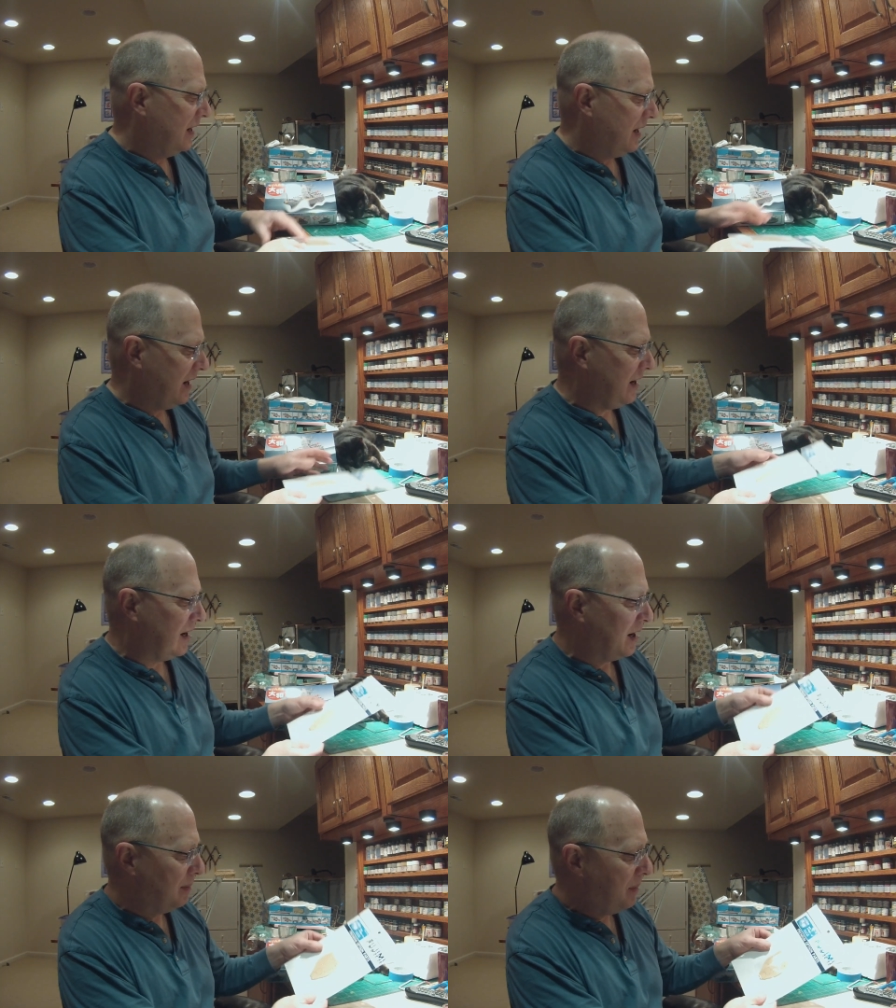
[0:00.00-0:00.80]

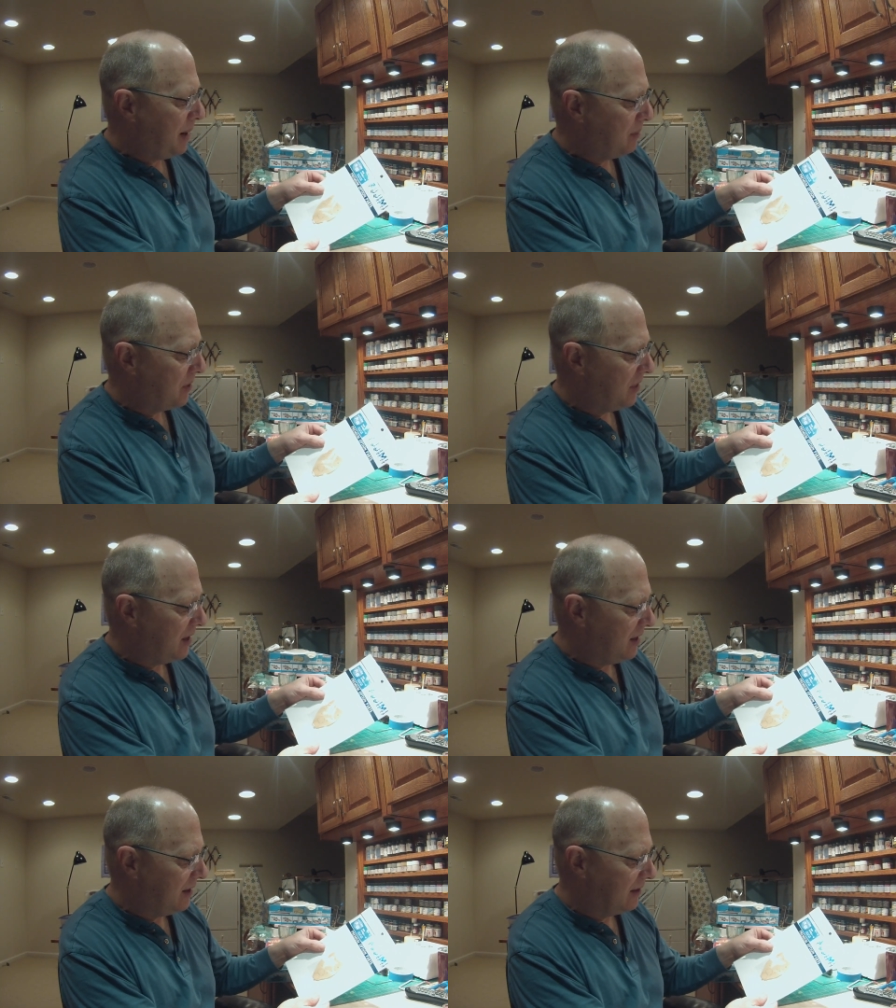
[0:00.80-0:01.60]
a paper
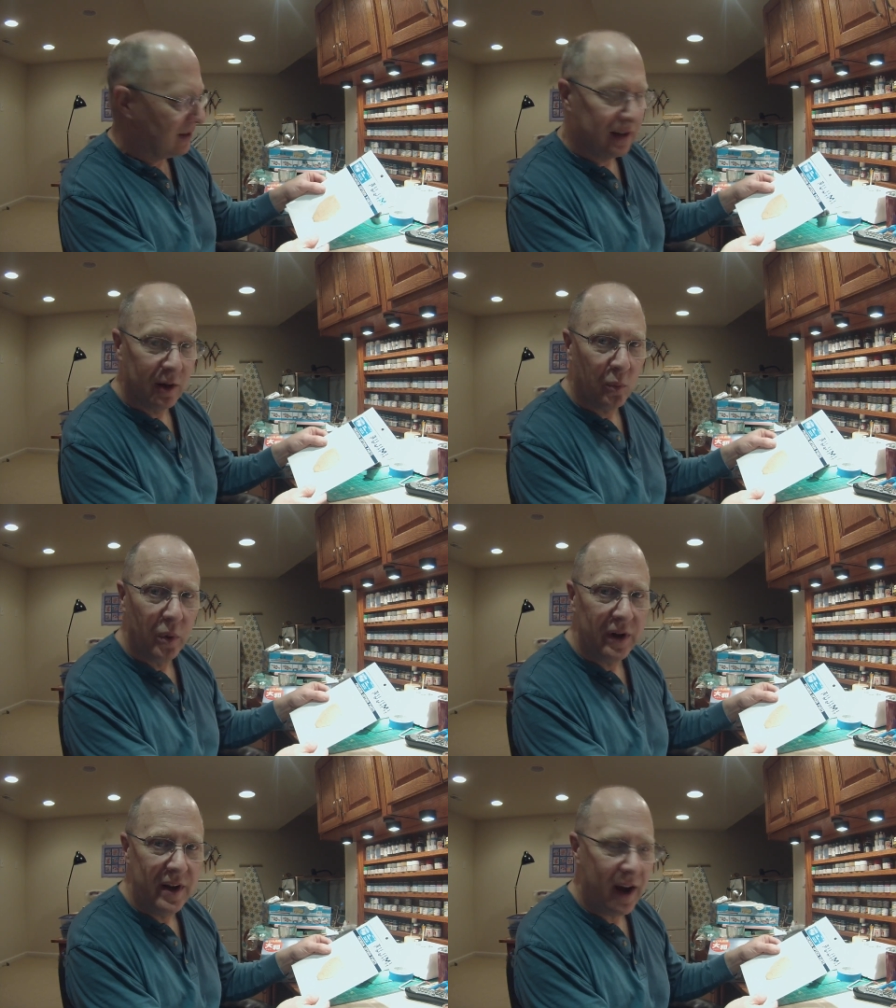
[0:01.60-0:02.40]
thin little
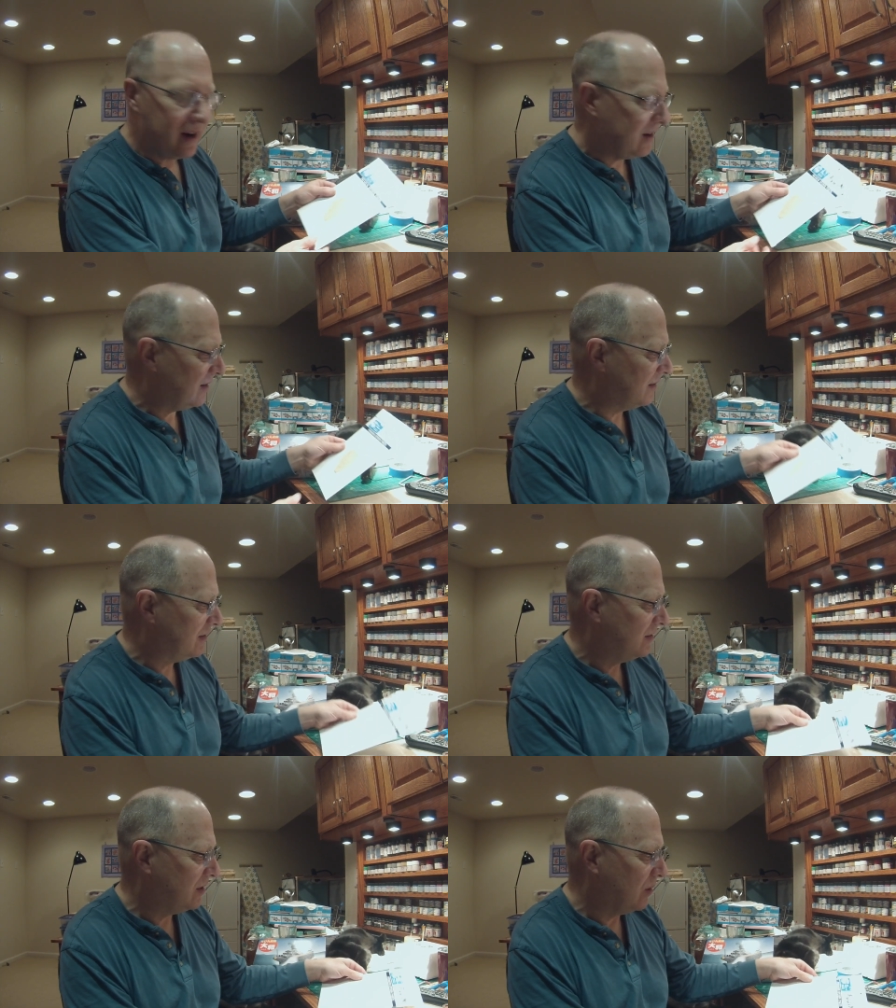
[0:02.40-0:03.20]
wood deck
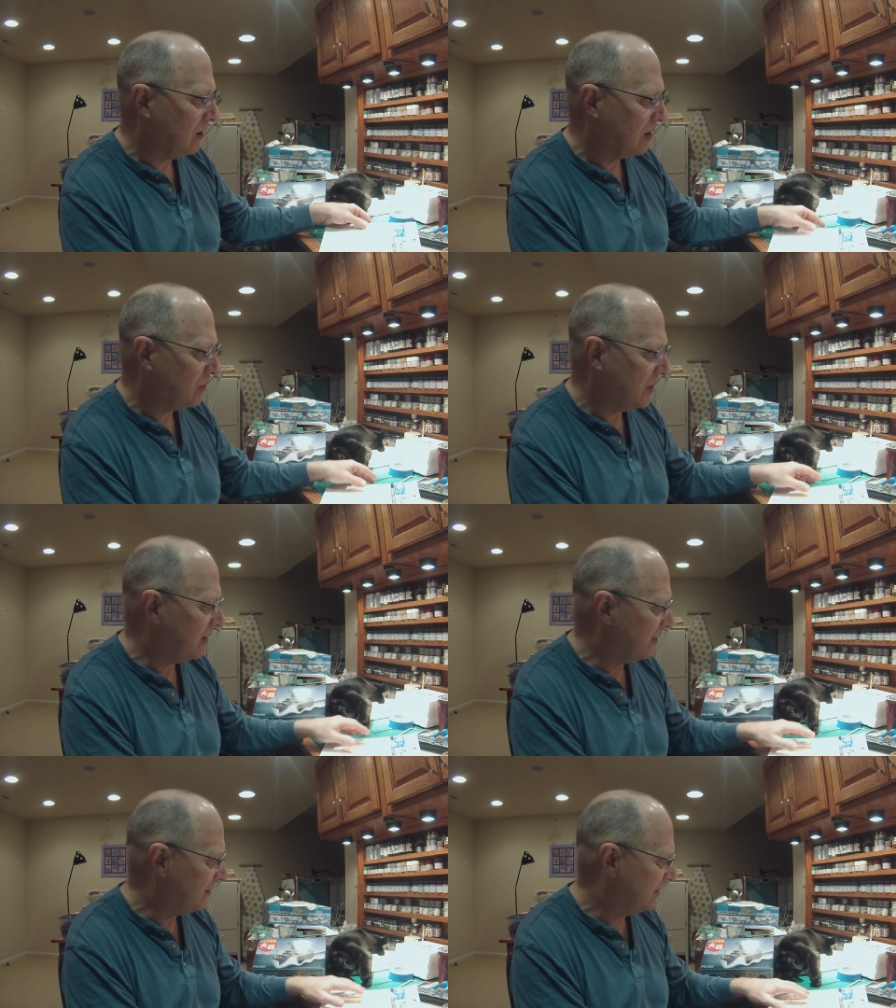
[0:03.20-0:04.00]
to go along with
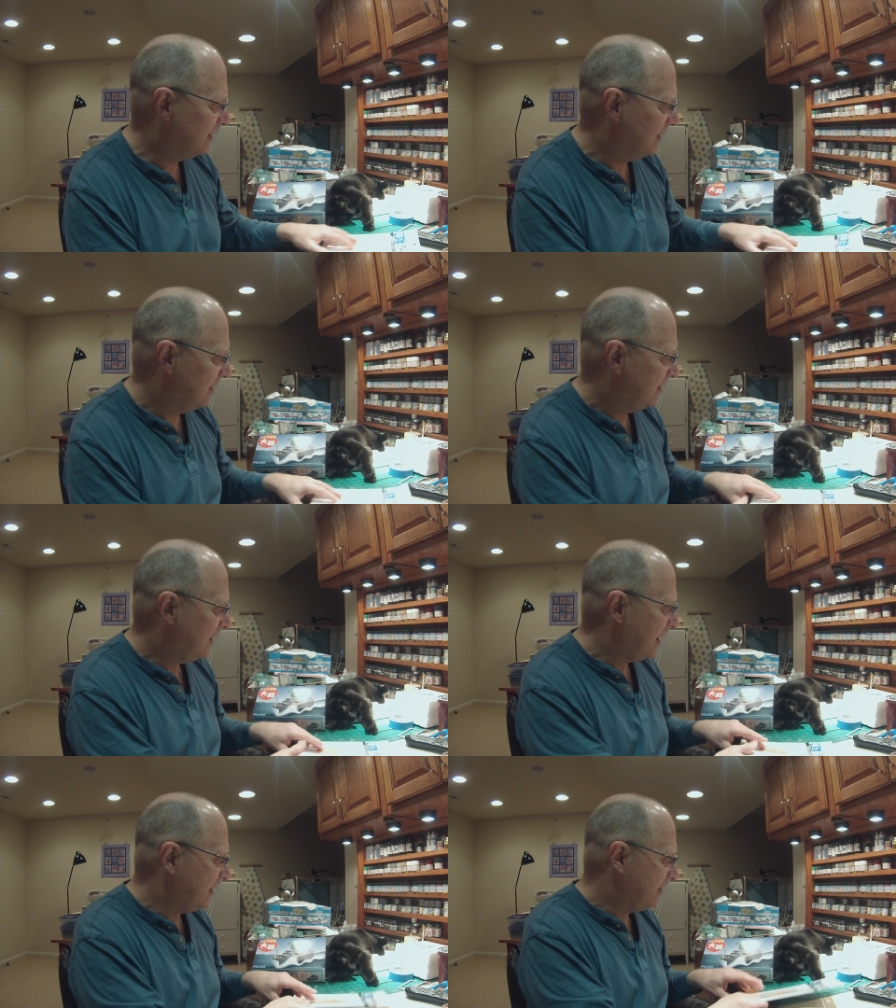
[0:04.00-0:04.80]
it.
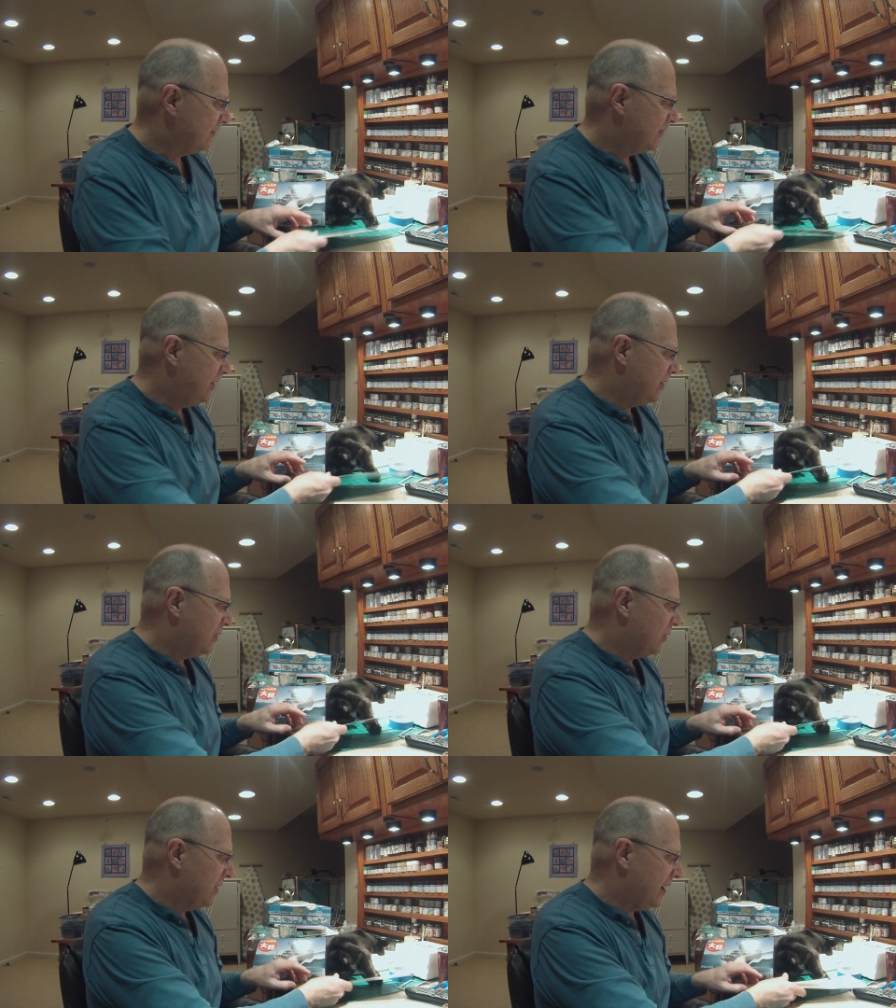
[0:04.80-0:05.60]
Yeah, you can
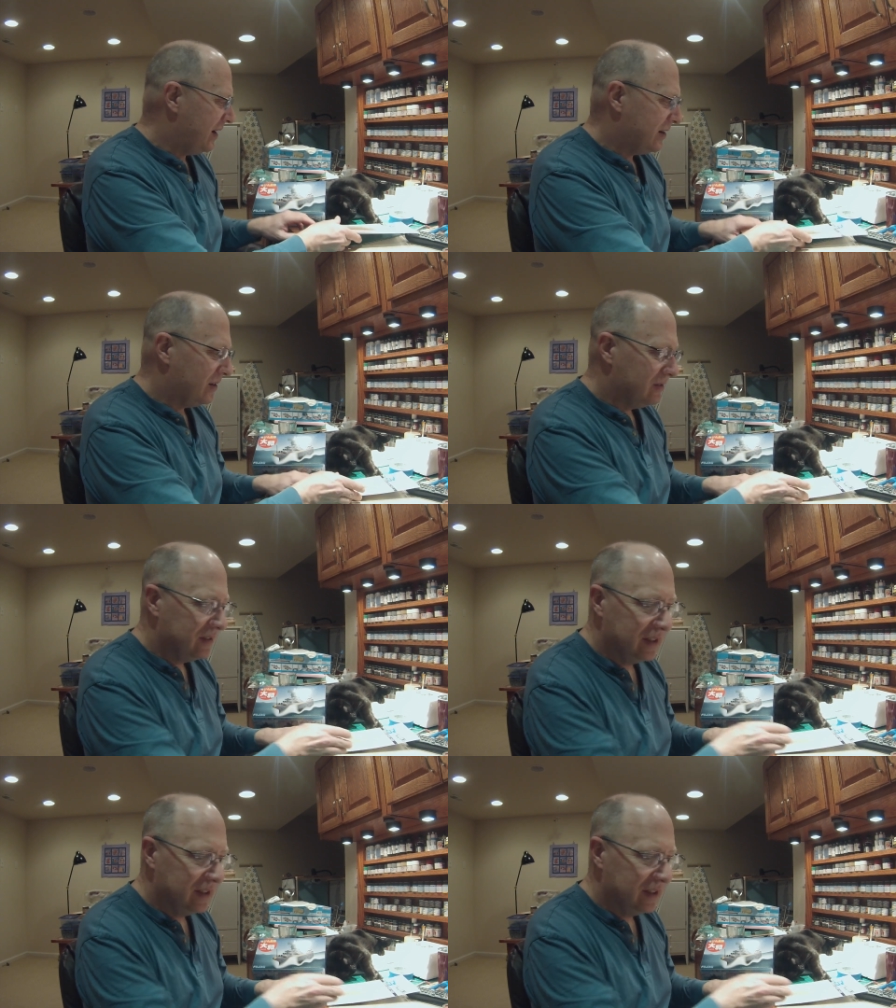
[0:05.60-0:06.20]
hold that, Echo.